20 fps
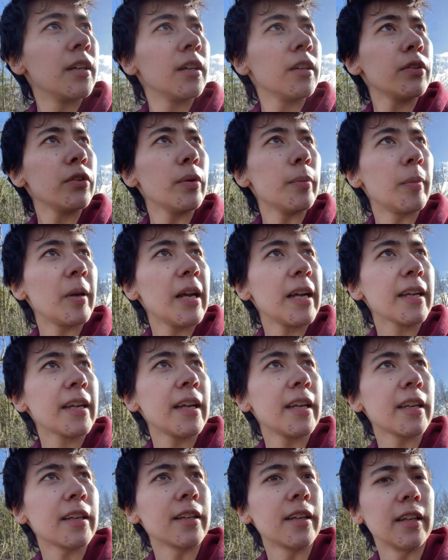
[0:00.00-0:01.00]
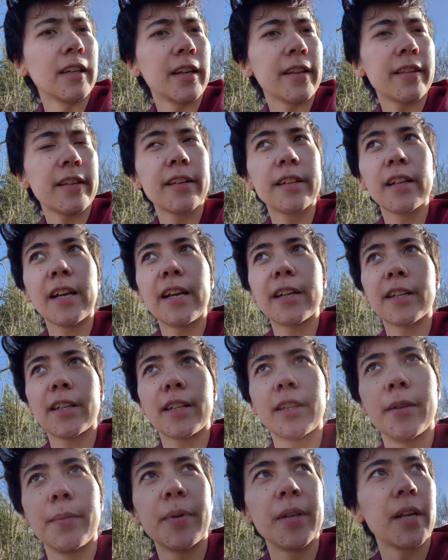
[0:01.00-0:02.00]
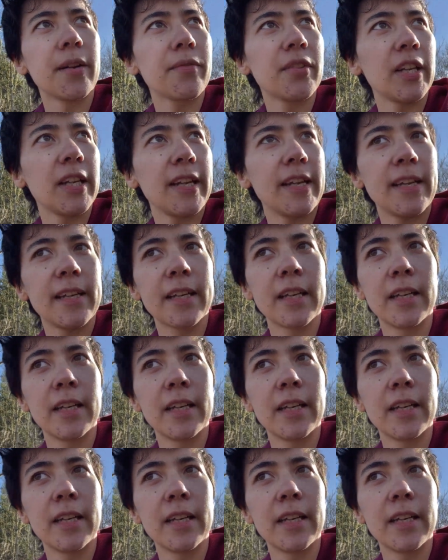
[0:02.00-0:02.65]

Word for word: Oh, black-headed gull, I think, landed in the middle of the lake.